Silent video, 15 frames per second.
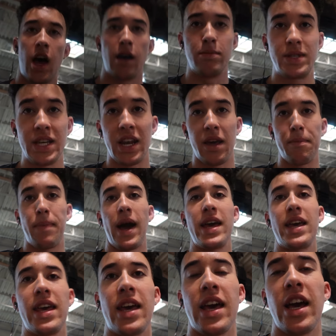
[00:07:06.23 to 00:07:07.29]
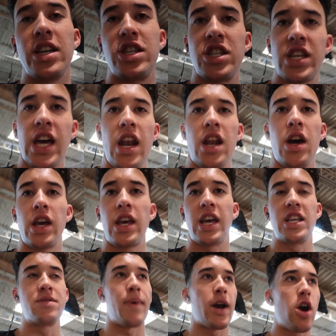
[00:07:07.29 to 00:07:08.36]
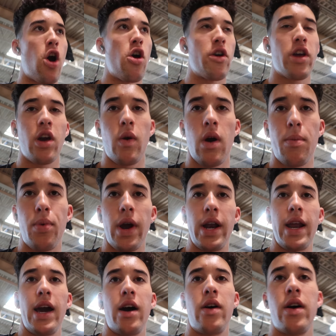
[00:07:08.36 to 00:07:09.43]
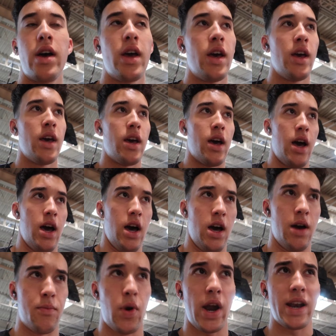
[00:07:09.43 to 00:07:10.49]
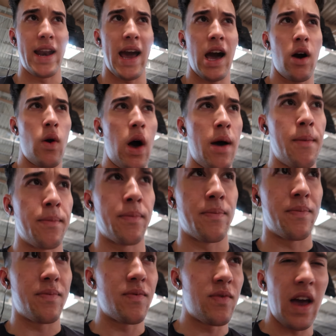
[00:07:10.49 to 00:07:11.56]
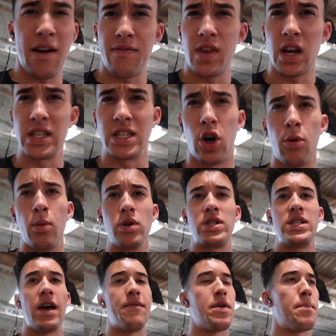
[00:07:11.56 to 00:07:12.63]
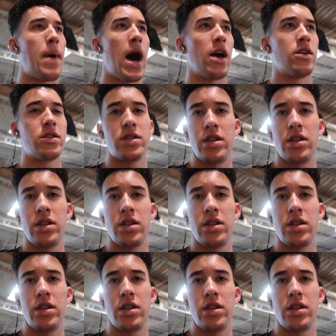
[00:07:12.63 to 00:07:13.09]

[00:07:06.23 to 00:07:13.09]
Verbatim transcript: I'm sitting biking. It just kind of gets my cardio up right now. Um, right now, I'm, I've done almost seven miles.